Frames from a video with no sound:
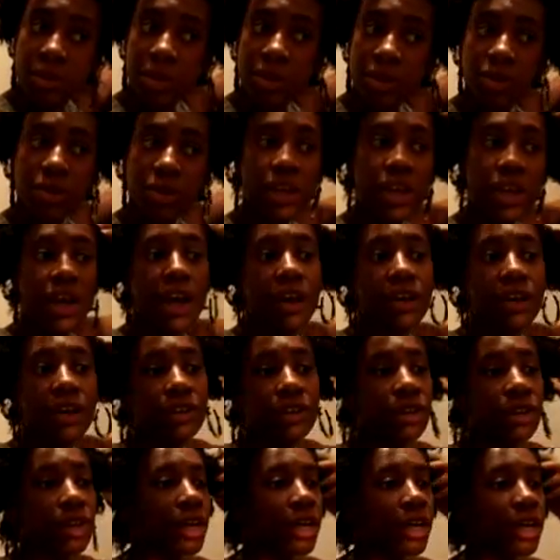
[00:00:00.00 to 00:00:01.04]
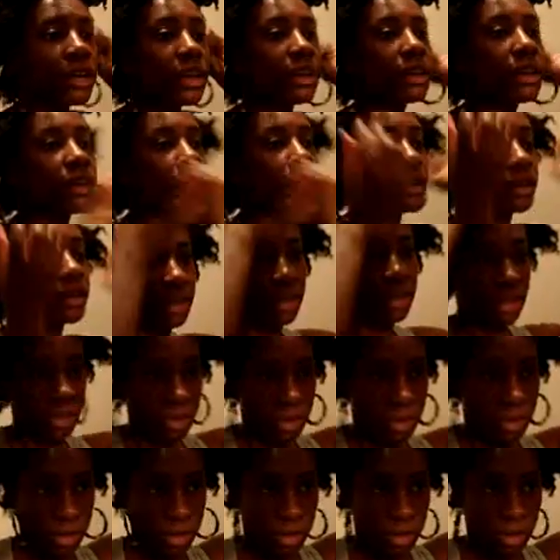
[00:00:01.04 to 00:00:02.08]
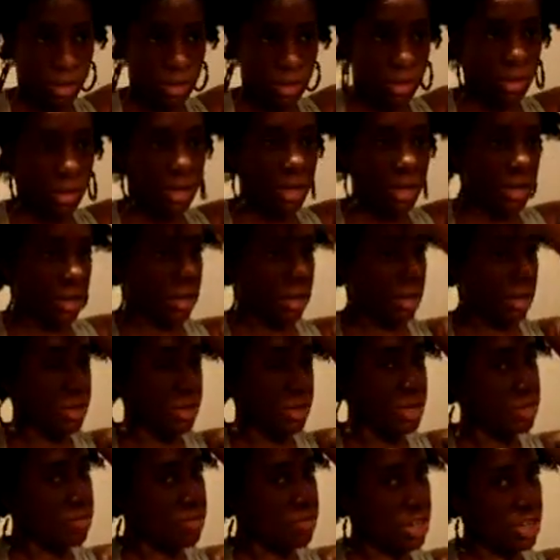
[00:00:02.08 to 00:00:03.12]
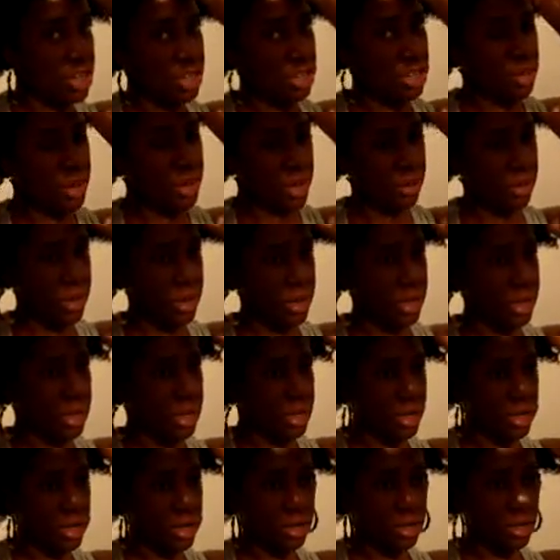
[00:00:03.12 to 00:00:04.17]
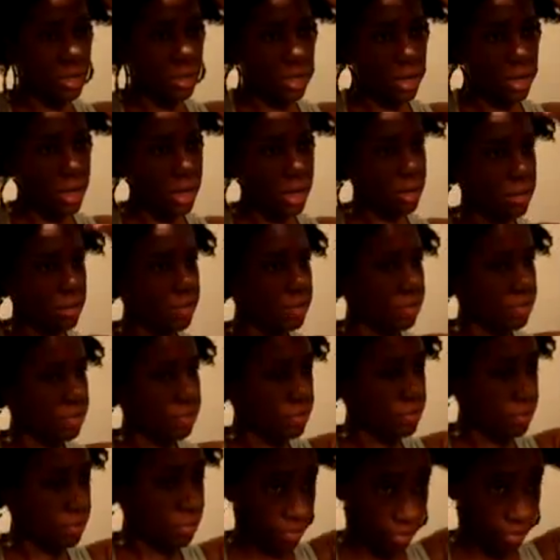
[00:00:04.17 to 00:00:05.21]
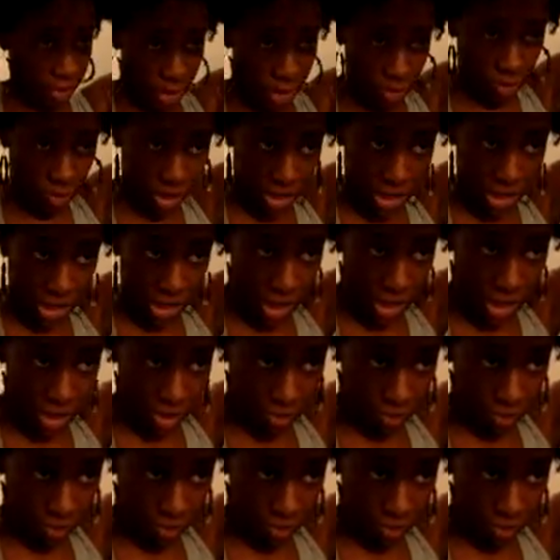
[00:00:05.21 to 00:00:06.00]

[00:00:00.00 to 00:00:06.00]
Work on it how you like. I'm going to rush a bit because I'm running